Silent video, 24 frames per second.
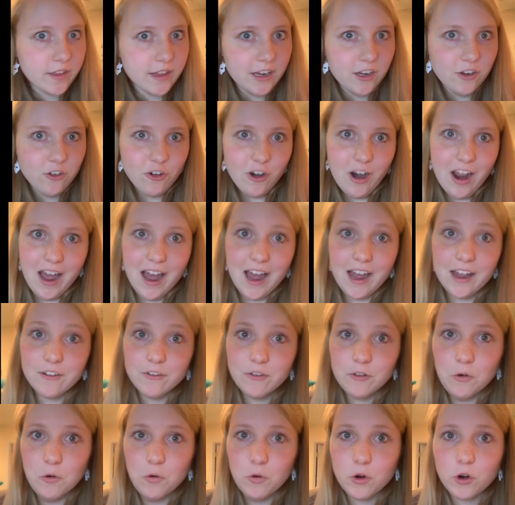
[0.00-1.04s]
they
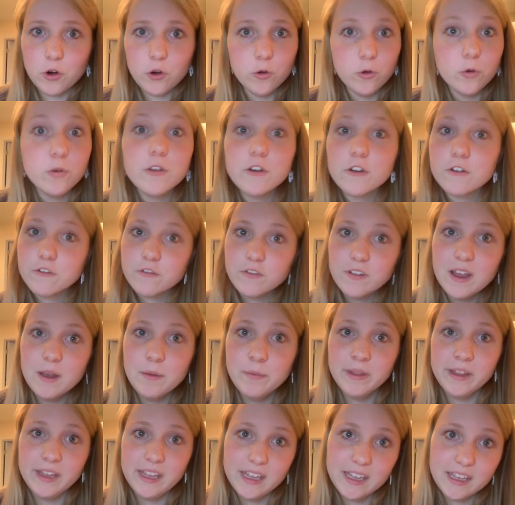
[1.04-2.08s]
drive, or who their
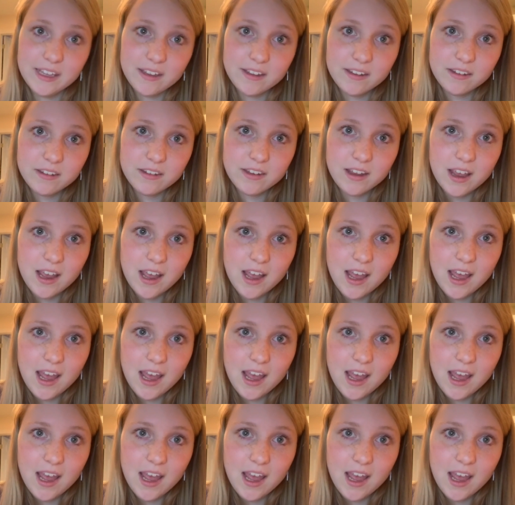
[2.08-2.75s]
family is.